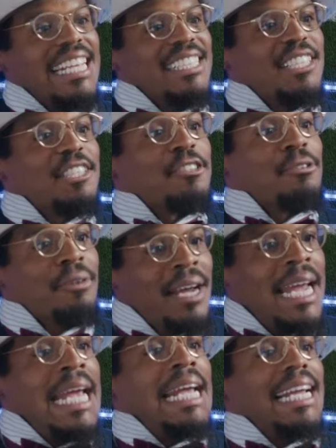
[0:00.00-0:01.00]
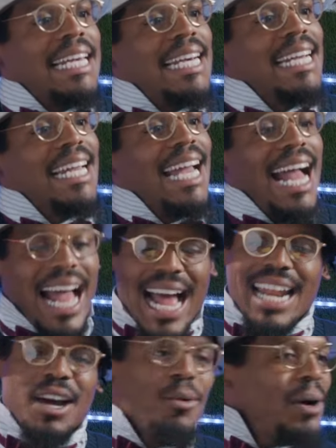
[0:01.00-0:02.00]
It shrink.
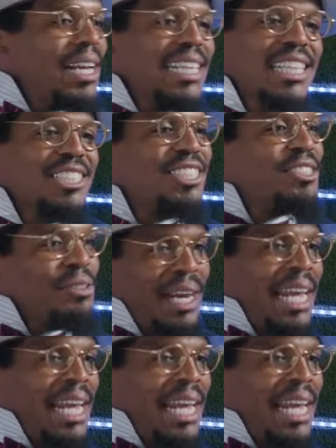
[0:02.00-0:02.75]
I don't want it to shrink.